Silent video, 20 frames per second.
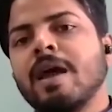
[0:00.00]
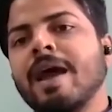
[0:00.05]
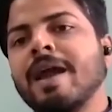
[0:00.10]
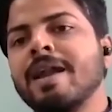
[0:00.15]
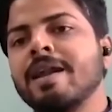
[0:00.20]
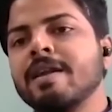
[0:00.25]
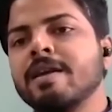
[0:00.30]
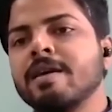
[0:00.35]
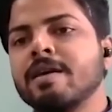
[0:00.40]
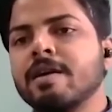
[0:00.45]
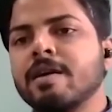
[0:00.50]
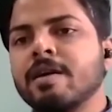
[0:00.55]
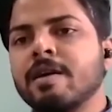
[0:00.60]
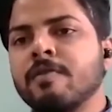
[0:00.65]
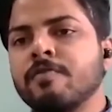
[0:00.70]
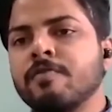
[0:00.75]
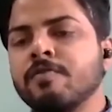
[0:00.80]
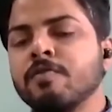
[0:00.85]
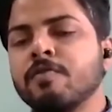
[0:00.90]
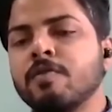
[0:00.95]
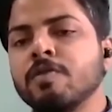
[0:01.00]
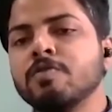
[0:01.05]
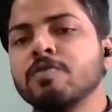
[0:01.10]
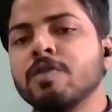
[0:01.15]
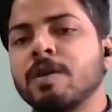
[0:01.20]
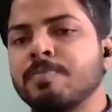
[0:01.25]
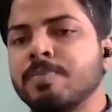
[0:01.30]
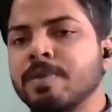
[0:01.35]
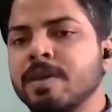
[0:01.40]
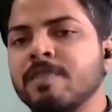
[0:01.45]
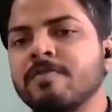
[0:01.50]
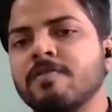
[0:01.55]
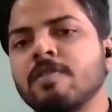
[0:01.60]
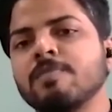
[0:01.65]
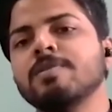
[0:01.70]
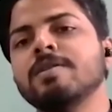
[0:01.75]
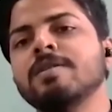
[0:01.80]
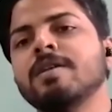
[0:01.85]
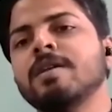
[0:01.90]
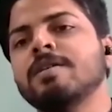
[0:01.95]
And if you want to appeal
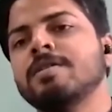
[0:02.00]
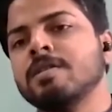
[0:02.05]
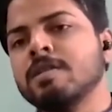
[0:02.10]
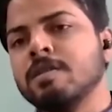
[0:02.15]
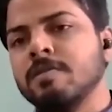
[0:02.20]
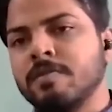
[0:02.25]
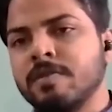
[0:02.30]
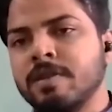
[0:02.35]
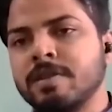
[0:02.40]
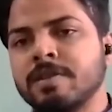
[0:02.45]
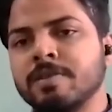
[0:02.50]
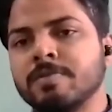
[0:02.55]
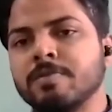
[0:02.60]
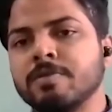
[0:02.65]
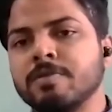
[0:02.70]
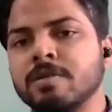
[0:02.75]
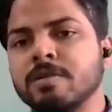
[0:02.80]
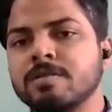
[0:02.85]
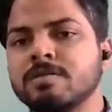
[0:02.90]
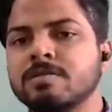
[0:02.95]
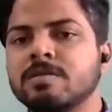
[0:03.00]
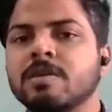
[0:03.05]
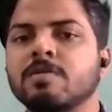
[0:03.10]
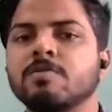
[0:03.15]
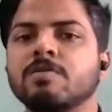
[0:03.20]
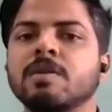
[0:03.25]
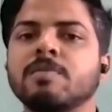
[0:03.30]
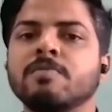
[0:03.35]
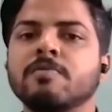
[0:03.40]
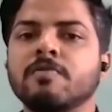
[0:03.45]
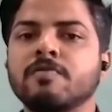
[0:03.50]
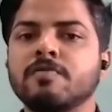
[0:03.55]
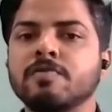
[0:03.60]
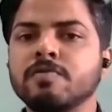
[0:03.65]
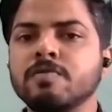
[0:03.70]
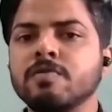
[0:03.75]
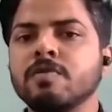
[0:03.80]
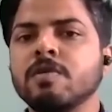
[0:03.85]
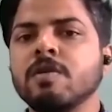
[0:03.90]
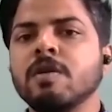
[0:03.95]
from the debt recovery tribunals, then you can move
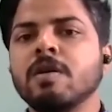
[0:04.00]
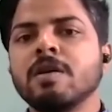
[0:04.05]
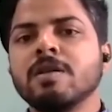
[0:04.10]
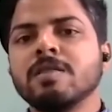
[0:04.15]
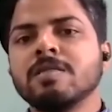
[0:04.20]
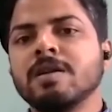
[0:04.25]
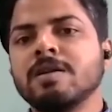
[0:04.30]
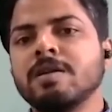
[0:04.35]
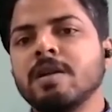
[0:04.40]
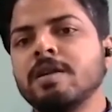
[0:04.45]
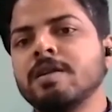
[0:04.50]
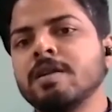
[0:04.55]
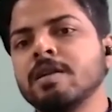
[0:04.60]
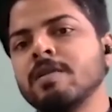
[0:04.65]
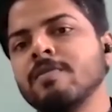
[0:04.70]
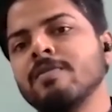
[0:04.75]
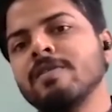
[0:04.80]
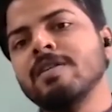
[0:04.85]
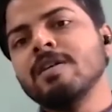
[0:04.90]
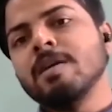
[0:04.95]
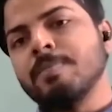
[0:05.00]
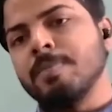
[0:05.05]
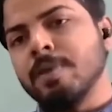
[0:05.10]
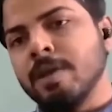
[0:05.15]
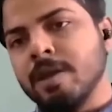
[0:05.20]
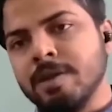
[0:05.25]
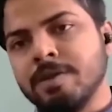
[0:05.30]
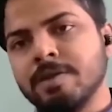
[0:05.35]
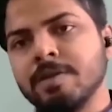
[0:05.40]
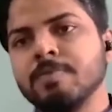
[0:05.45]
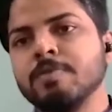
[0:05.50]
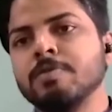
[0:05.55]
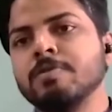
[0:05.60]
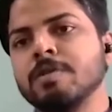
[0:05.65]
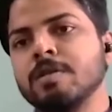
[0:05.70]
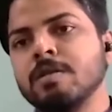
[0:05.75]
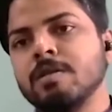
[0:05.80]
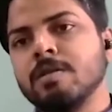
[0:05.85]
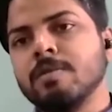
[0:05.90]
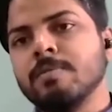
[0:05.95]
to the debt recovery appellate
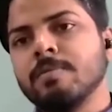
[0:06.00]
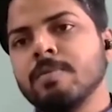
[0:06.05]
tribunal.